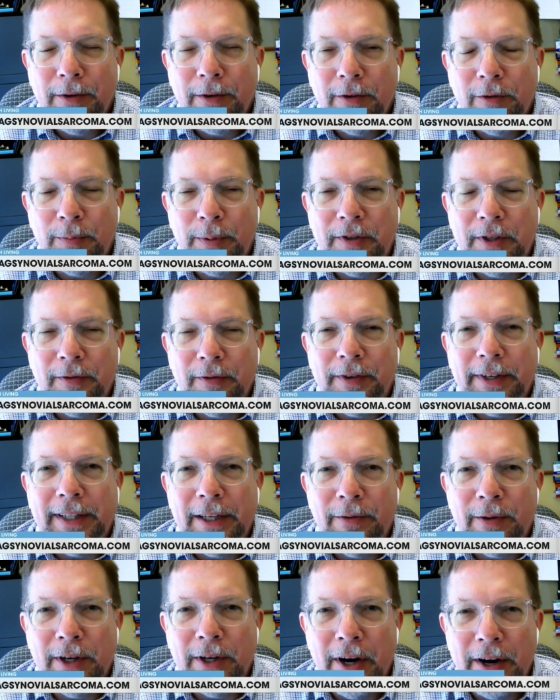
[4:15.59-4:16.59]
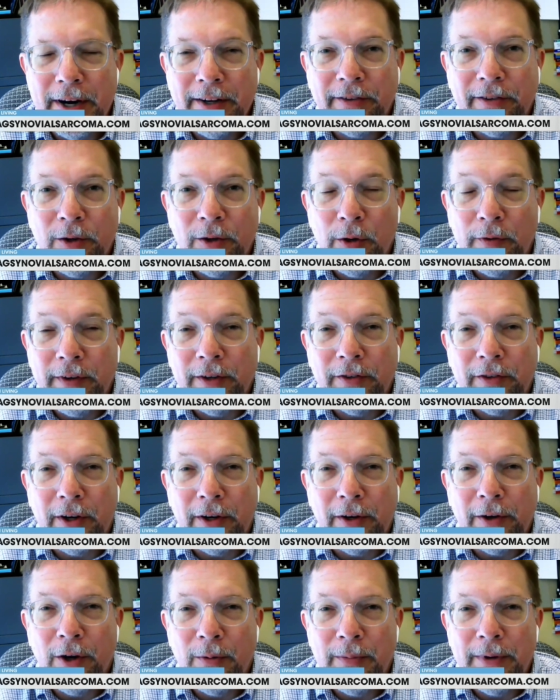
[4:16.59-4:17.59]
Specifically regarding synovial
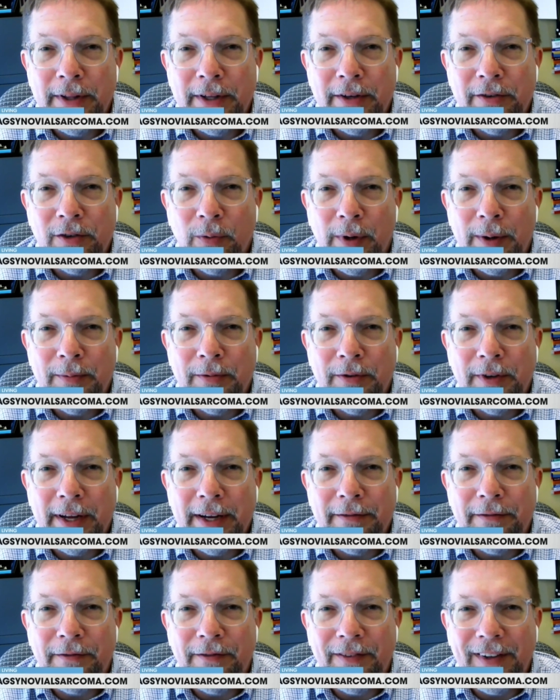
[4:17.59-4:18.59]
sarcoma, there's a website,